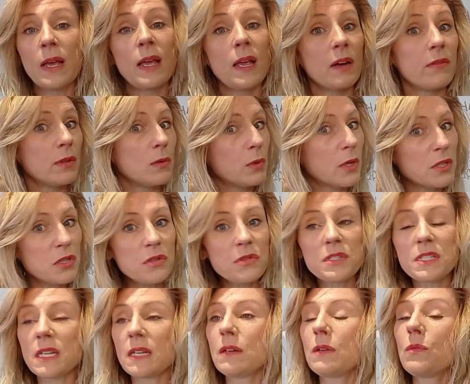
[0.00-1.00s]
everyone who
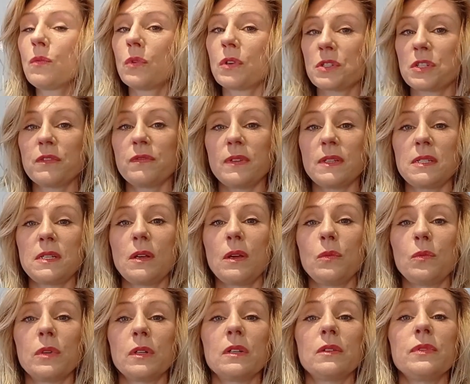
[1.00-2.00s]
didn't watch a video
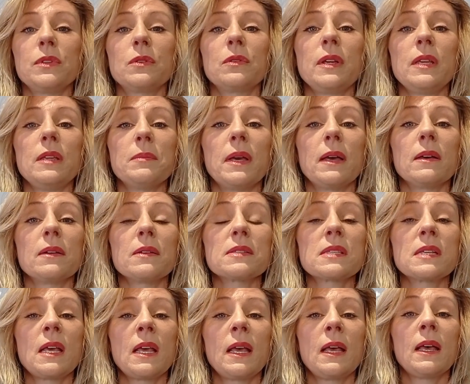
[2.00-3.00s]
in one of your emails?